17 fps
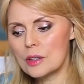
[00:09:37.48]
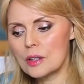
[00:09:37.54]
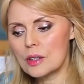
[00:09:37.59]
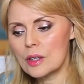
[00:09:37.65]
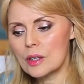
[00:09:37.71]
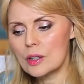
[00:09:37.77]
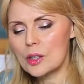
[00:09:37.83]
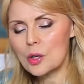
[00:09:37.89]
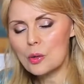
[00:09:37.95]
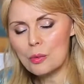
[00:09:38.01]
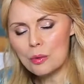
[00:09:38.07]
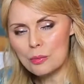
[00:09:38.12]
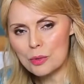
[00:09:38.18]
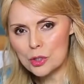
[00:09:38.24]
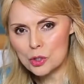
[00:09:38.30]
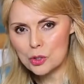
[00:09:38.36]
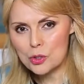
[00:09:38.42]
Uh, there
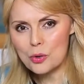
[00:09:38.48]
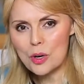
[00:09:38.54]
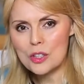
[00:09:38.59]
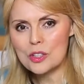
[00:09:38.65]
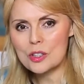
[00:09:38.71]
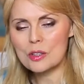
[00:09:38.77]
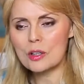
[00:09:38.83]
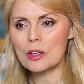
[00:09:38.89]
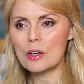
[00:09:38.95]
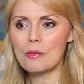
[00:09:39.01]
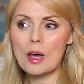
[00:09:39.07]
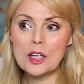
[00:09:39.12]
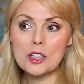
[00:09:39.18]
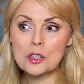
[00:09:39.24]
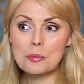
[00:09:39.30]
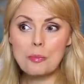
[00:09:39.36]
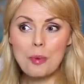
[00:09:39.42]
will be situations in life,
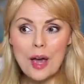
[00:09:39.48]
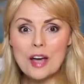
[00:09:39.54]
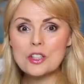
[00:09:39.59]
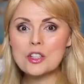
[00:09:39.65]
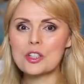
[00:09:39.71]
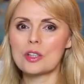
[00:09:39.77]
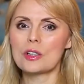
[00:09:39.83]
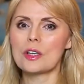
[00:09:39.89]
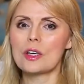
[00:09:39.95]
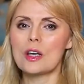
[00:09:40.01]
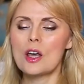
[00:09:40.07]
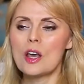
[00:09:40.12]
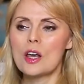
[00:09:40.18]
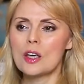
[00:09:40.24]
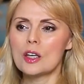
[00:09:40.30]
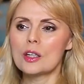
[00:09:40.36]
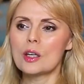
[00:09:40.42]
especially
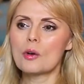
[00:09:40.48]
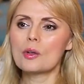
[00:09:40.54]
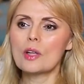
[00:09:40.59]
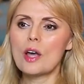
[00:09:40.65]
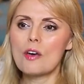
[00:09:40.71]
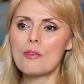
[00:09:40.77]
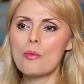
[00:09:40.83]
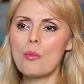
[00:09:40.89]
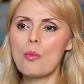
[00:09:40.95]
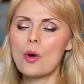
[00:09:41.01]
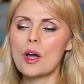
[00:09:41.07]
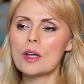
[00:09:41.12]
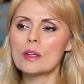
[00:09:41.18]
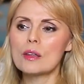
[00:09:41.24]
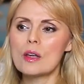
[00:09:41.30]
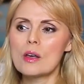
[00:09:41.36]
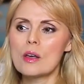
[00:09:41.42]
in our life,
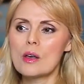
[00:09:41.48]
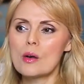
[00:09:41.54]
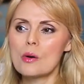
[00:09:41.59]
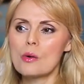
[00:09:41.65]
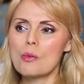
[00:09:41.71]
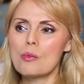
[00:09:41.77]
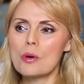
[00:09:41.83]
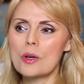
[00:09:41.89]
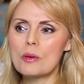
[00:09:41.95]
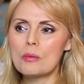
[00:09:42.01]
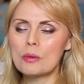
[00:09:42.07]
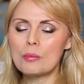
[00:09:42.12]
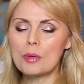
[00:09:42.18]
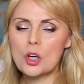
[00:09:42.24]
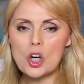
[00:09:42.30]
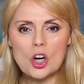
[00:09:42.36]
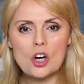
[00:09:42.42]
when we
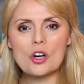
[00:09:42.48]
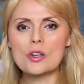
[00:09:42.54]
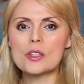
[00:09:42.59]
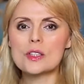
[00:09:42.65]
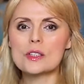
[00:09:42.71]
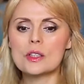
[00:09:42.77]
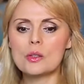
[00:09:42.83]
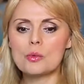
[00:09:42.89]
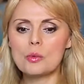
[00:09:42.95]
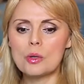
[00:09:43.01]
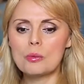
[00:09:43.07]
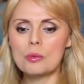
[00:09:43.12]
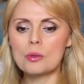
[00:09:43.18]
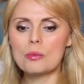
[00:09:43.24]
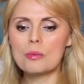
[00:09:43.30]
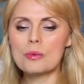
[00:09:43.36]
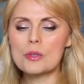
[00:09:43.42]
will be cursed and we
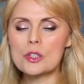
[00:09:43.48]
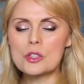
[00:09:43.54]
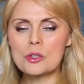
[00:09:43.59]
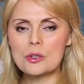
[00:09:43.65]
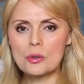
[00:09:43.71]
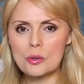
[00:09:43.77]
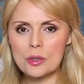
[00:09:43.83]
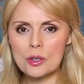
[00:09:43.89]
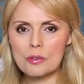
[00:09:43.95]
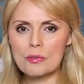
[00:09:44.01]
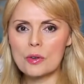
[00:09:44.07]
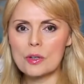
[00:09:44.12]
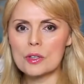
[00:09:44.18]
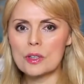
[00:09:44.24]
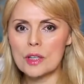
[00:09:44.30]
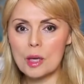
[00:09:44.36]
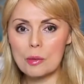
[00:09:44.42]
will be persecuted
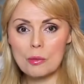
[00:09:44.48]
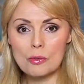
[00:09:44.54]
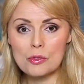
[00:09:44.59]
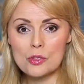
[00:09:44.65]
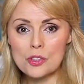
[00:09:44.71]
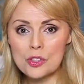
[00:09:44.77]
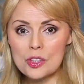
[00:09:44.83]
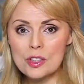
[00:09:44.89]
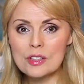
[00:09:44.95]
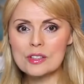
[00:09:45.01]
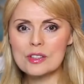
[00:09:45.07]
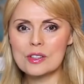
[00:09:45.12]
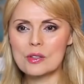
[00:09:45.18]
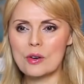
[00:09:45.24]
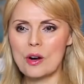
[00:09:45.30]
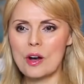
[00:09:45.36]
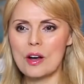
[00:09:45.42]
for the name of
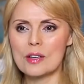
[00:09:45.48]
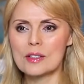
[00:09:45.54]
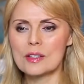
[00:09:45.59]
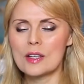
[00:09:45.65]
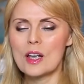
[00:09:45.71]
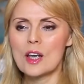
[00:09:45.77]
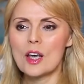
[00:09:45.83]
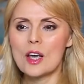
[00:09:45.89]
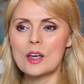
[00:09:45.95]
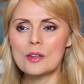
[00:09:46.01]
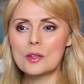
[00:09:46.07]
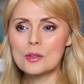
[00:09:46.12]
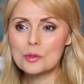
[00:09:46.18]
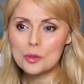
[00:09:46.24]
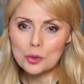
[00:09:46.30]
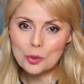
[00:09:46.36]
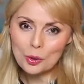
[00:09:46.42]
Jesus Christ. And
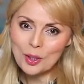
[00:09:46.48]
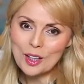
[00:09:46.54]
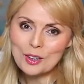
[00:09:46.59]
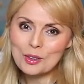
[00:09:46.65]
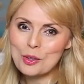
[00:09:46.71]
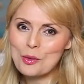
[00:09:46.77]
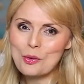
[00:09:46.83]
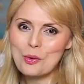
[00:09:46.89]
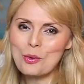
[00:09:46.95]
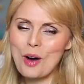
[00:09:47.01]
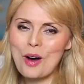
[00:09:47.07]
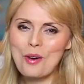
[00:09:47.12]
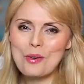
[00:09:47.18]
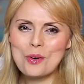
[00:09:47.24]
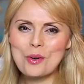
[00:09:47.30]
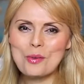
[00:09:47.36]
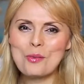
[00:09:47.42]
then, you know, like the,
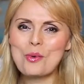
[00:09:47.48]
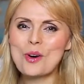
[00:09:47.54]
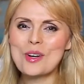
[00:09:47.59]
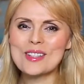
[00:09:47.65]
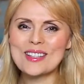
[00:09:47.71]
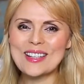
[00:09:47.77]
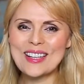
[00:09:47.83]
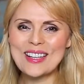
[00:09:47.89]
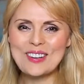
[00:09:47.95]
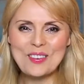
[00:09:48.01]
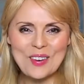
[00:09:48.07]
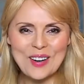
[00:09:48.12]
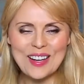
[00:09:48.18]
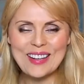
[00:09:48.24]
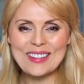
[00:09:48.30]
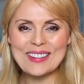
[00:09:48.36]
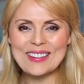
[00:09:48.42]
our rewards are
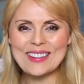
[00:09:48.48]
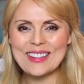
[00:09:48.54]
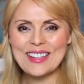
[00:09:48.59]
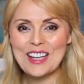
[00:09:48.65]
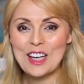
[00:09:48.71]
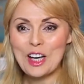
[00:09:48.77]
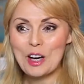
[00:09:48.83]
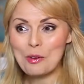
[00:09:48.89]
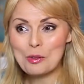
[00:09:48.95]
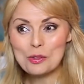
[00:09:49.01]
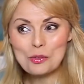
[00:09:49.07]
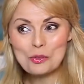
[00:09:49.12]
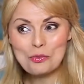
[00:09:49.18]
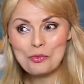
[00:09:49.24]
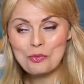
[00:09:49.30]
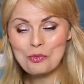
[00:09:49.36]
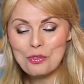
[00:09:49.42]
great. It
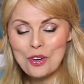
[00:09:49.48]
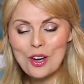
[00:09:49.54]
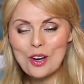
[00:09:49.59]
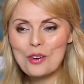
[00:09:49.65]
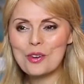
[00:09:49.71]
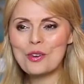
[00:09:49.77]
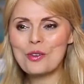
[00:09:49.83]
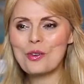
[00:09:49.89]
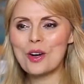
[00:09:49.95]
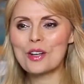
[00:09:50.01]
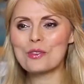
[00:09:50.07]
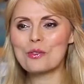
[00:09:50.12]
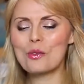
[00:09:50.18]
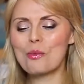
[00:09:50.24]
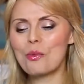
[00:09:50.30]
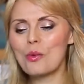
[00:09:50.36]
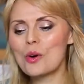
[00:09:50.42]
was very great
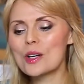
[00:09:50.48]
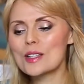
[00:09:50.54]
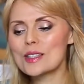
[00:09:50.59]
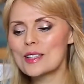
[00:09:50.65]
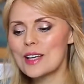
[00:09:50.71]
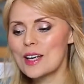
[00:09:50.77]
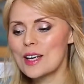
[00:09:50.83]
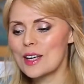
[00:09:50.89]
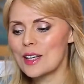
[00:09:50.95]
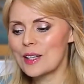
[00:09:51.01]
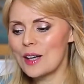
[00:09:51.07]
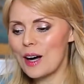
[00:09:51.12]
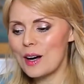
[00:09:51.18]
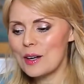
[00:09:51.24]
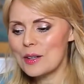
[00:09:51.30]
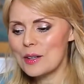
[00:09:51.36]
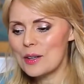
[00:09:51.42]
rewards, and
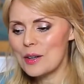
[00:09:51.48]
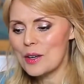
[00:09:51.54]
I